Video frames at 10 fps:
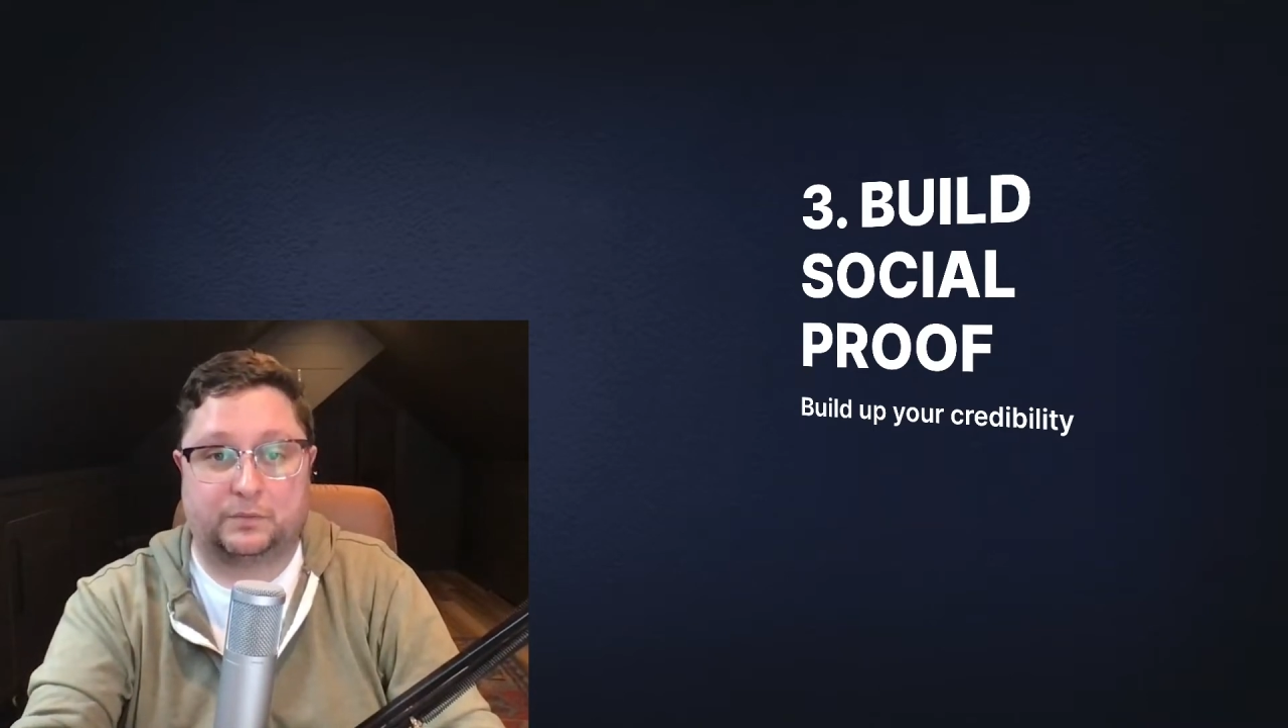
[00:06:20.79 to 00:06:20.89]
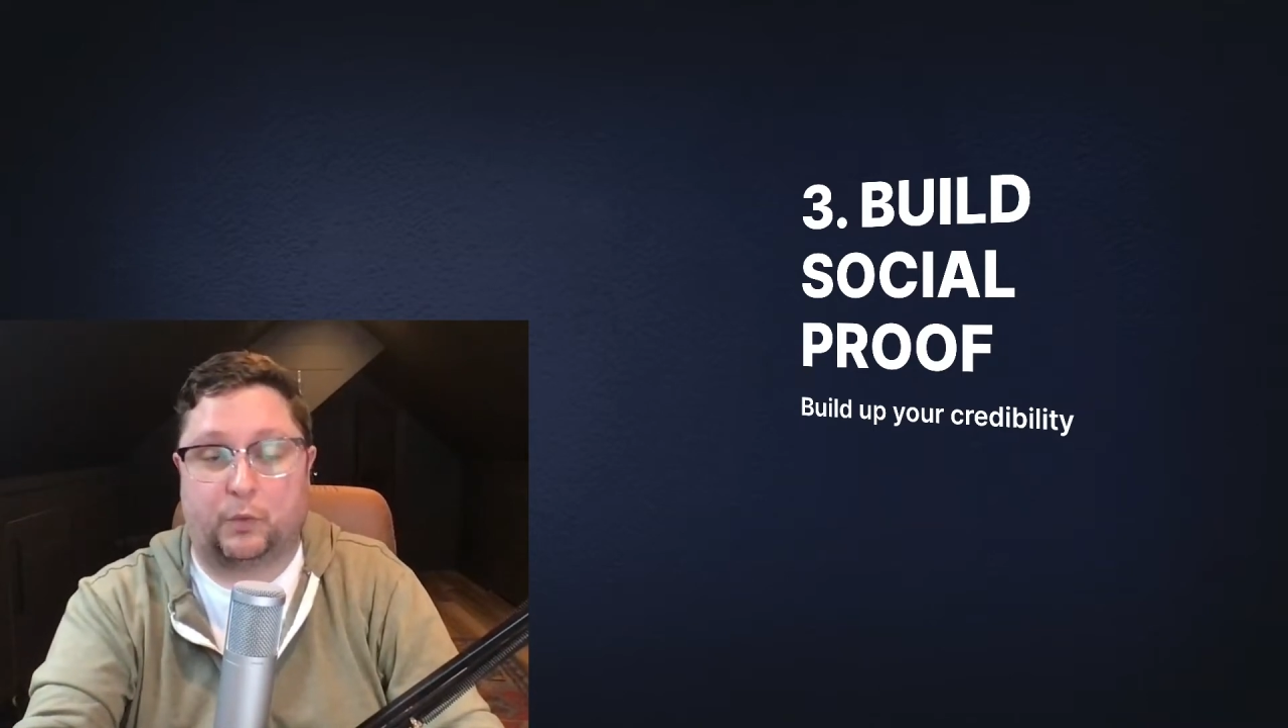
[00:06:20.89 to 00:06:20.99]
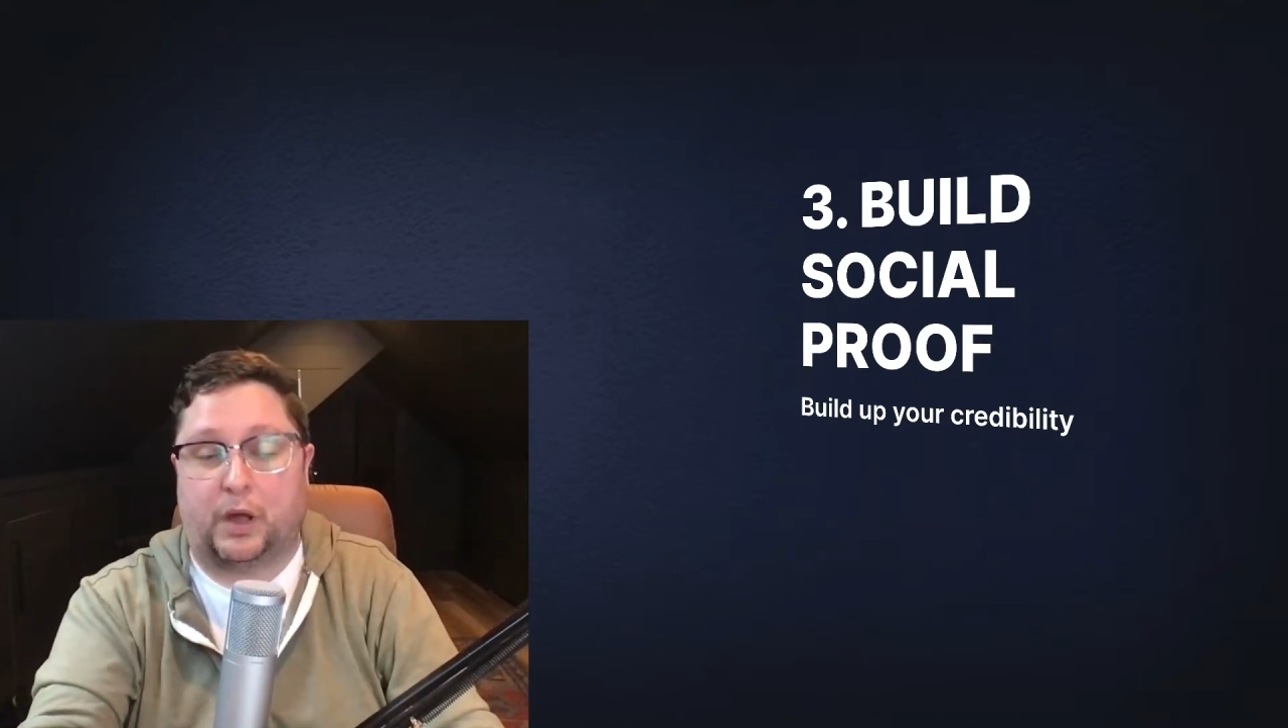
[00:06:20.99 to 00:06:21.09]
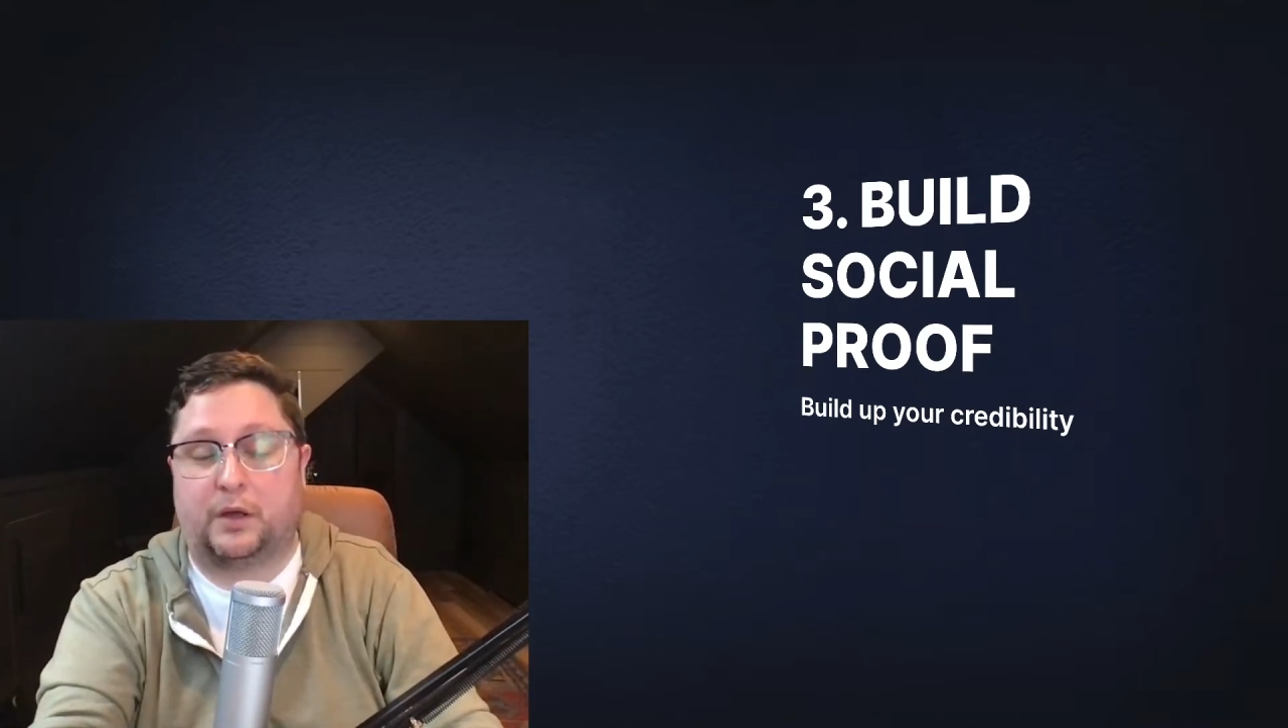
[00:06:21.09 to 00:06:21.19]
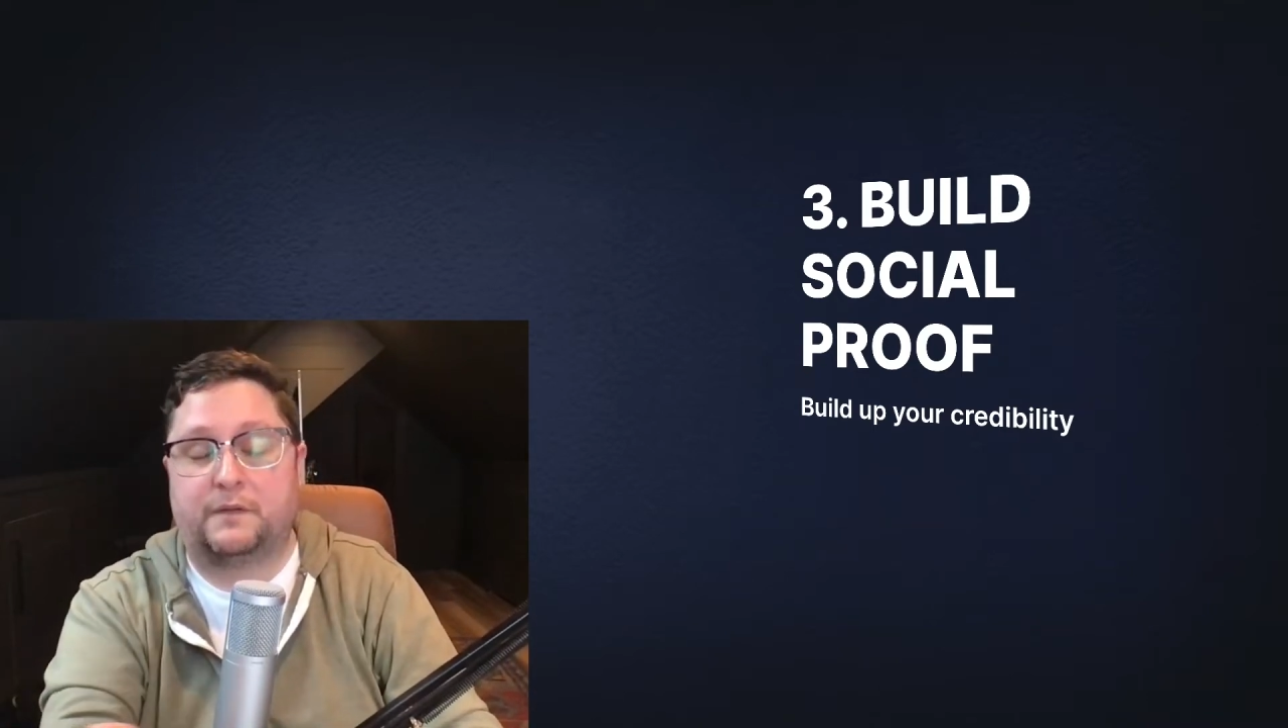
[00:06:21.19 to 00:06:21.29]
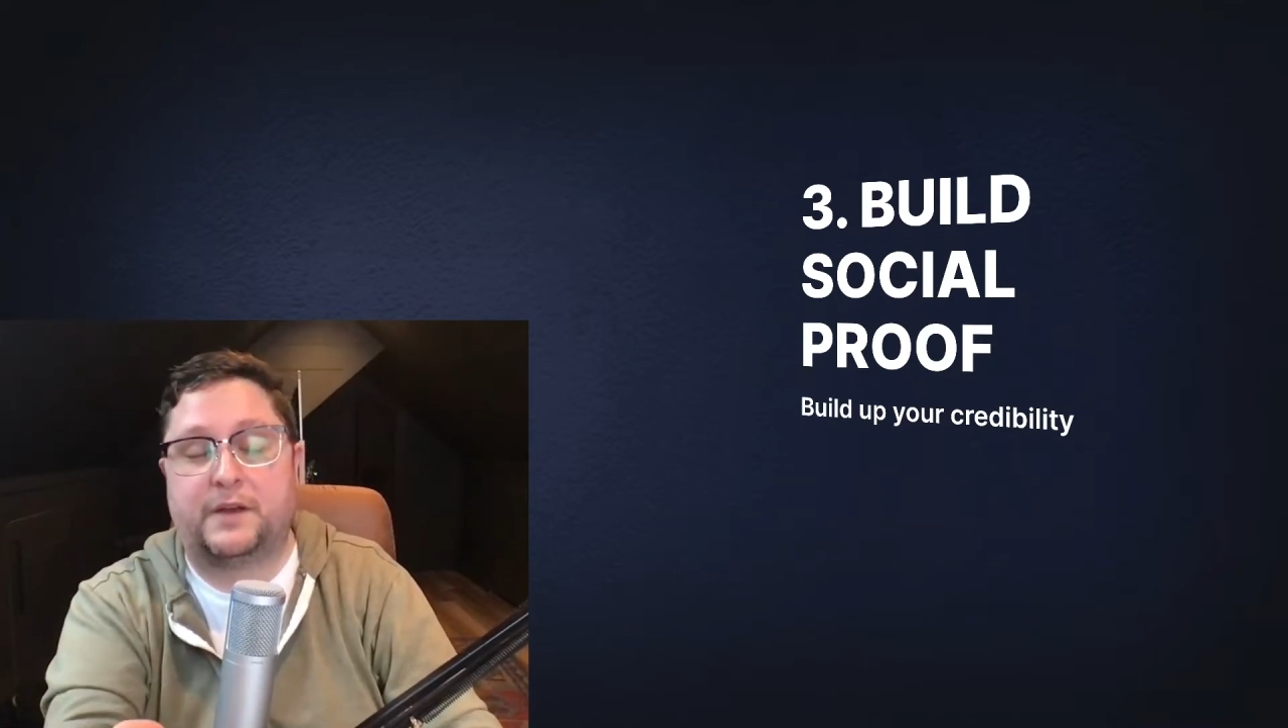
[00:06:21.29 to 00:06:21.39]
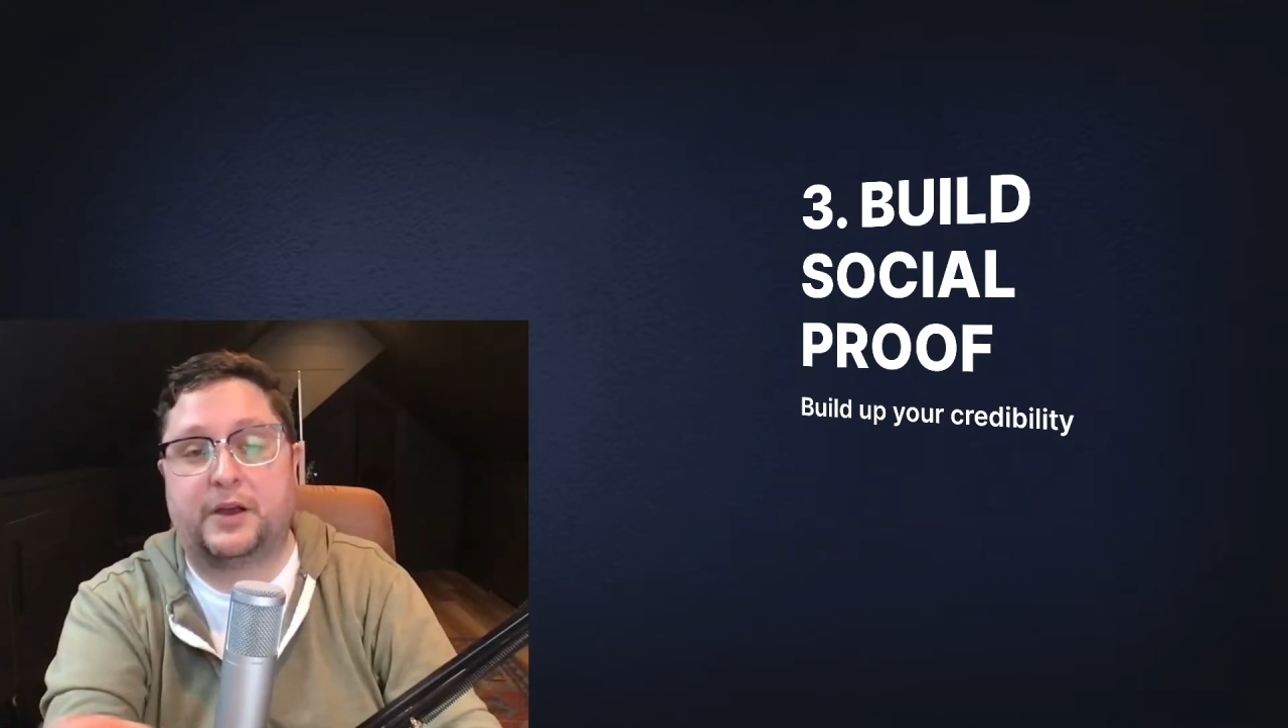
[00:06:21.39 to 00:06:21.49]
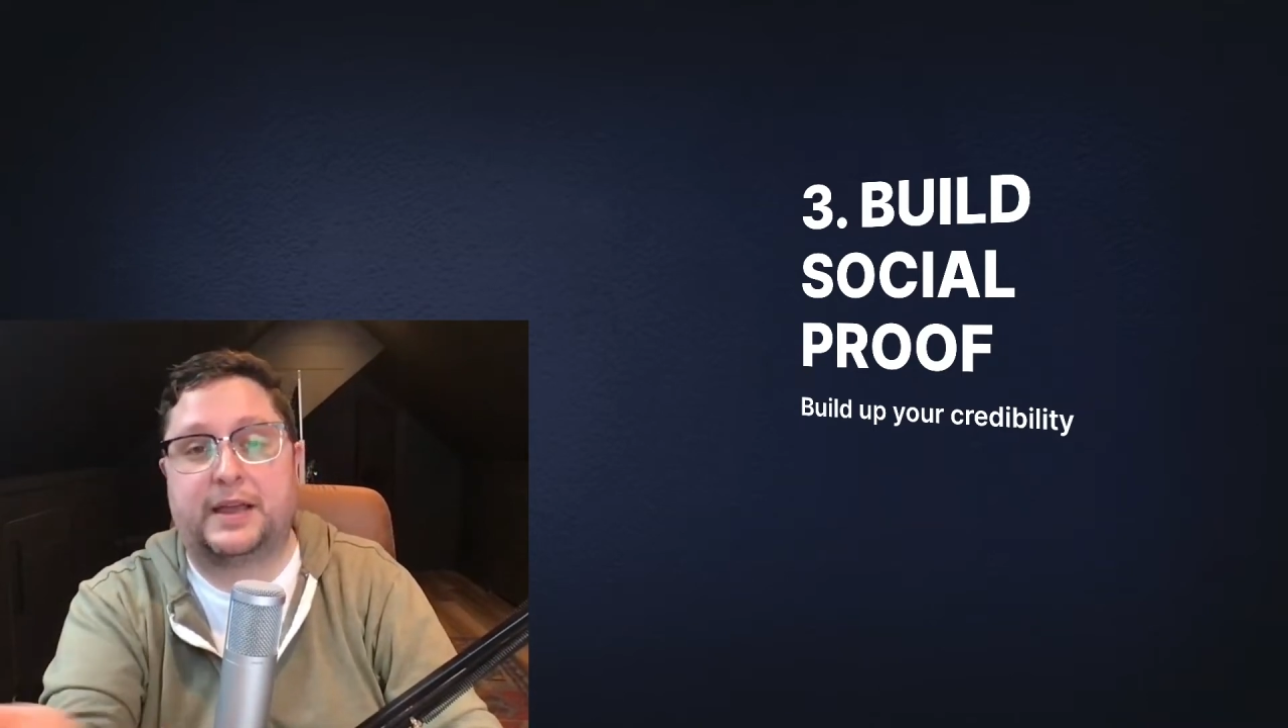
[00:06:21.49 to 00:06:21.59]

Well, a very